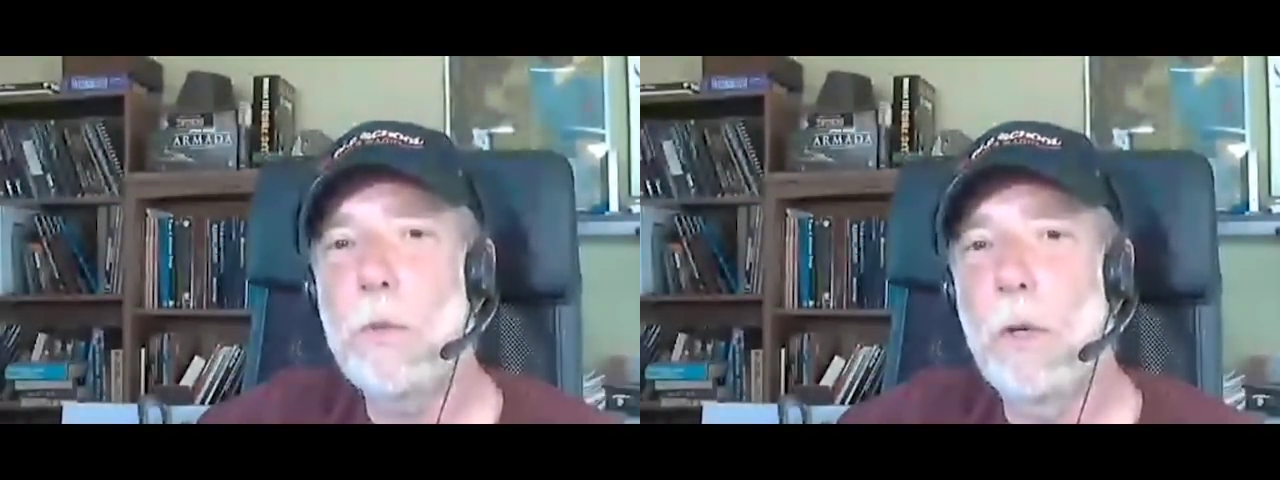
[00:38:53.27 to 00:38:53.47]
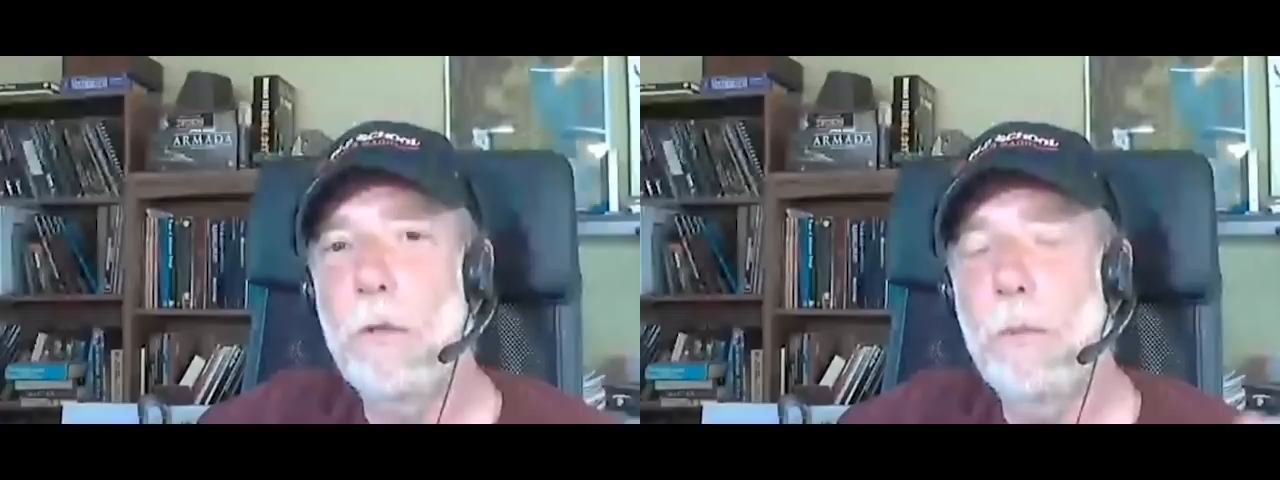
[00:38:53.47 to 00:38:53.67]

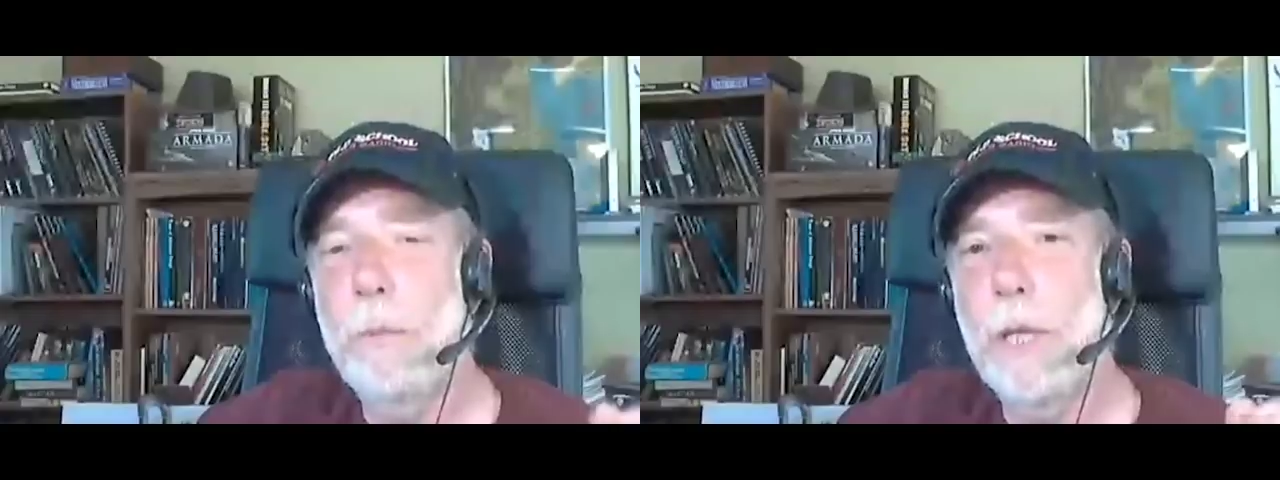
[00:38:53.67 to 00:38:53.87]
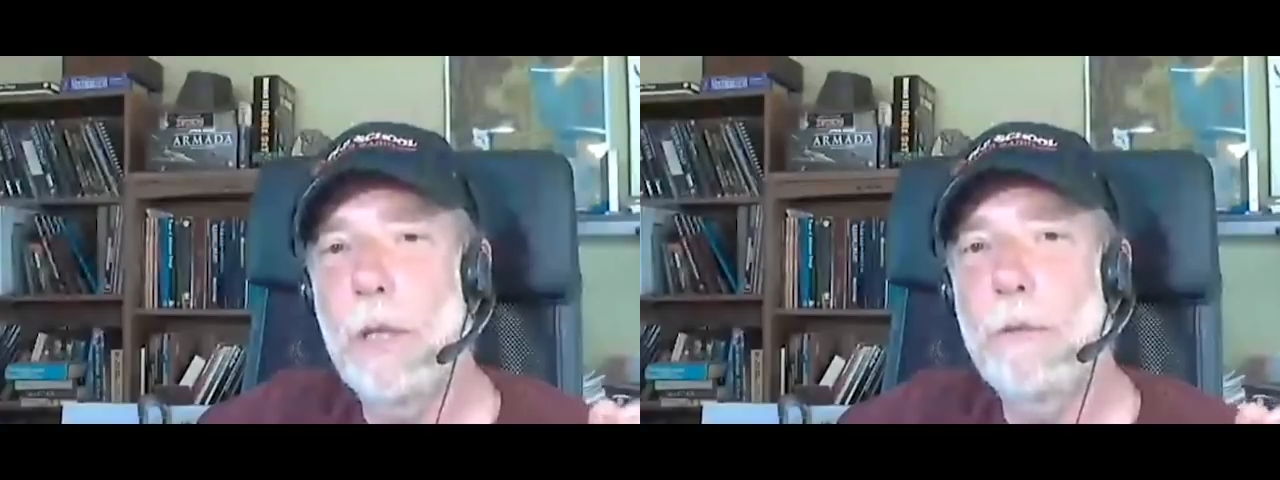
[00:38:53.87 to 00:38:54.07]
one of them
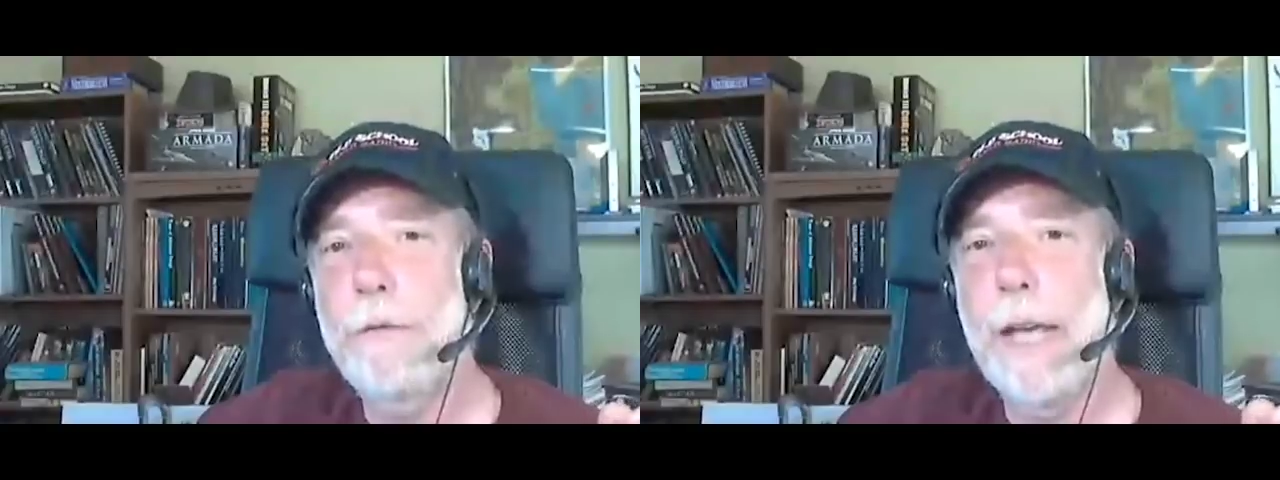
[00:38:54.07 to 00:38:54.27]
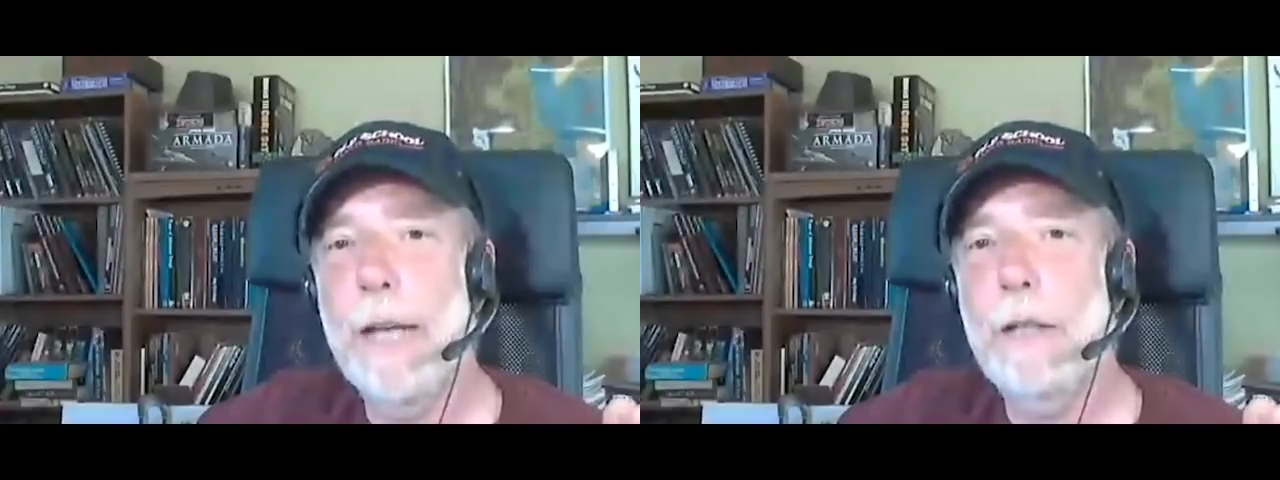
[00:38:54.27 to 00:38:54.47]
being the
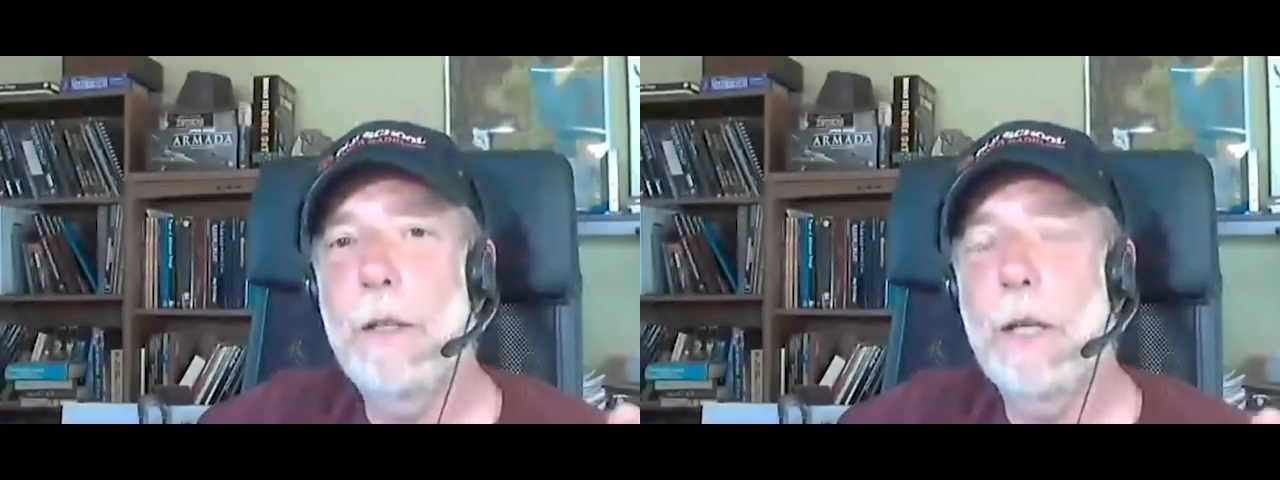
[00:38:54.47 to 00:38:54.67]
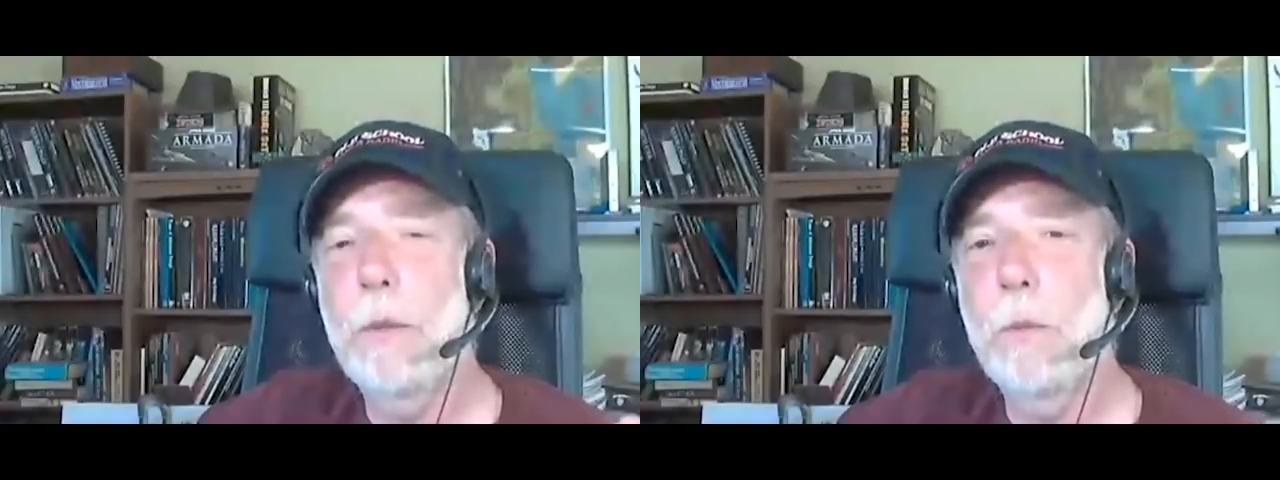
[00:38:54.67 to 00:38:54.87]
fact
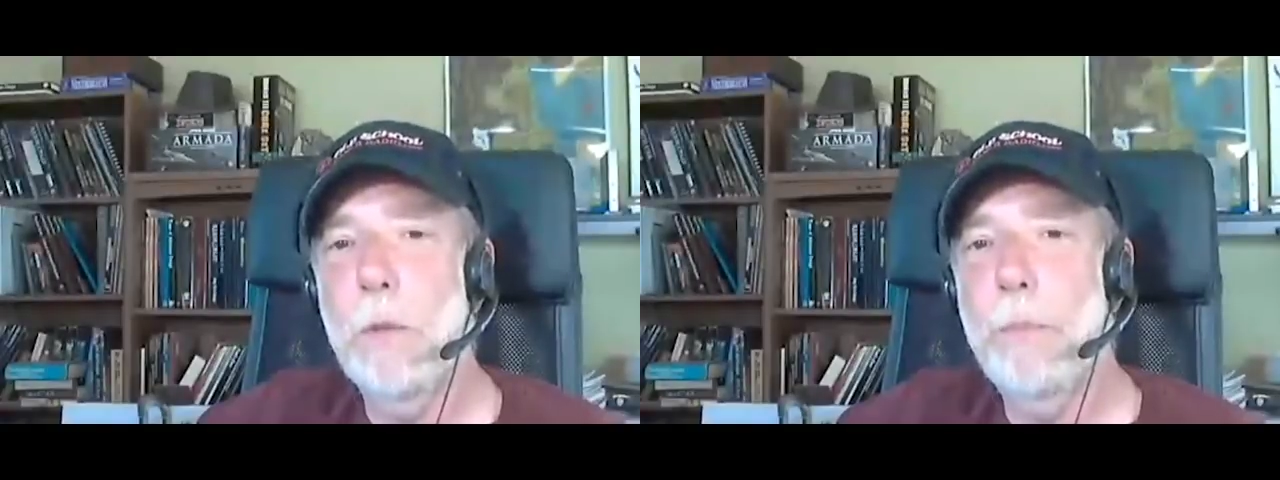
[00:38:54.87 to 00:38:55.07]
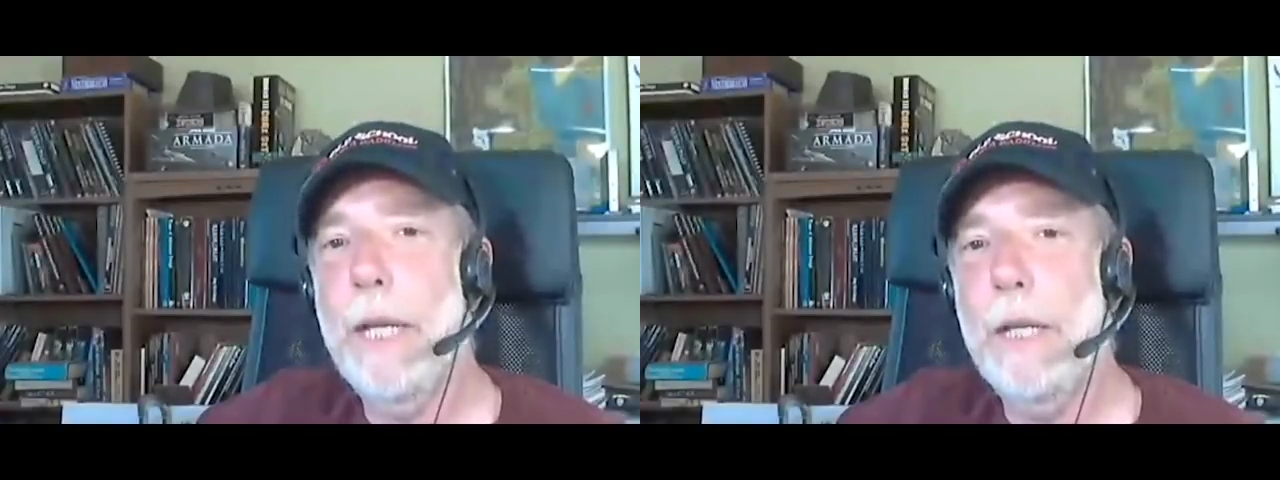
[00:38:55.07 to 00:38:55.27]
that the
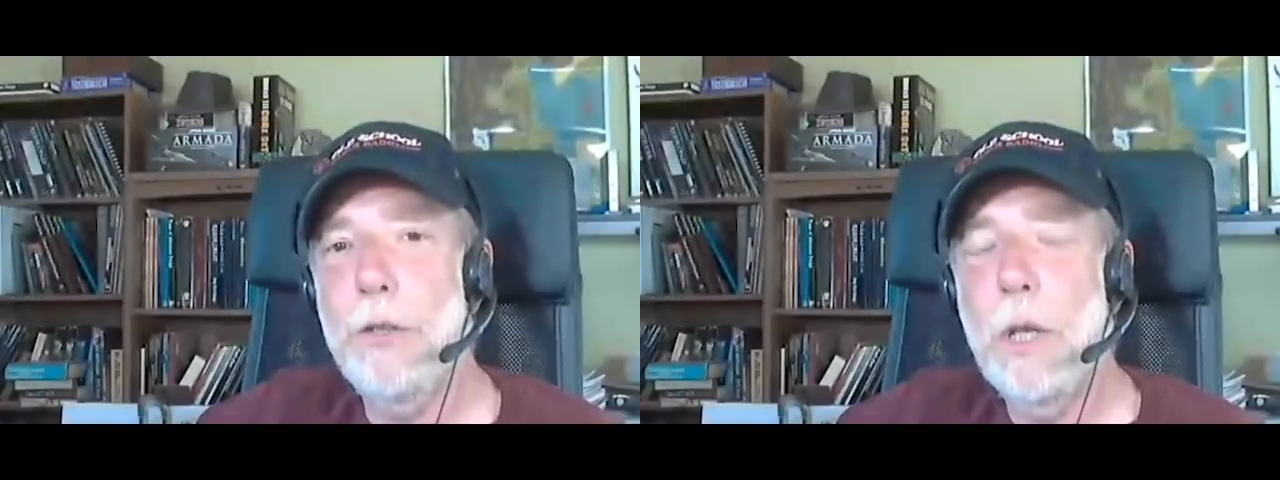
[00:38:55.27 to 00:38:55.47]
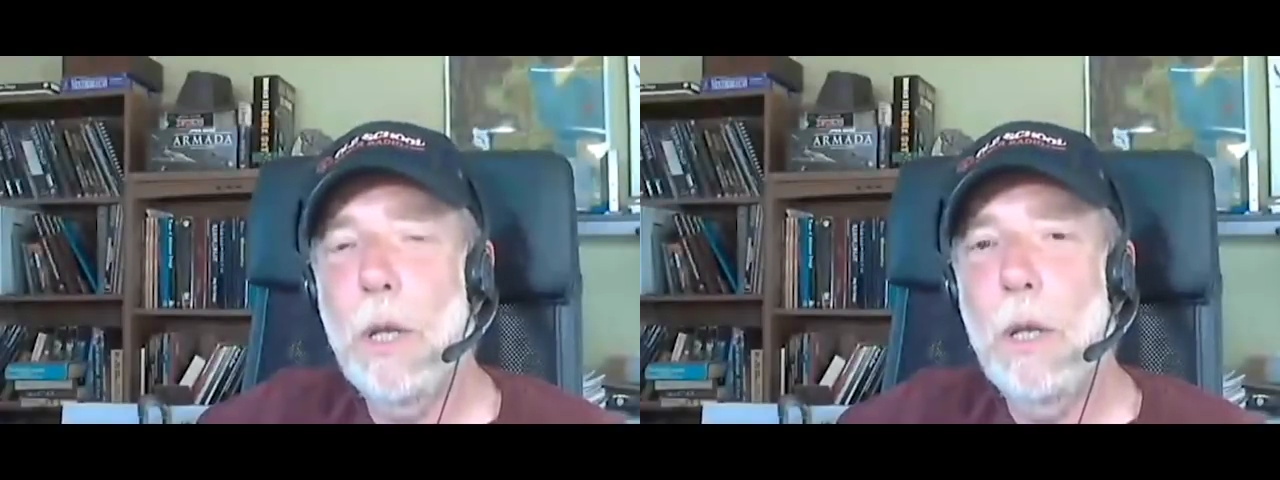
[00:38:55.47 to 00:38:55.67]
one page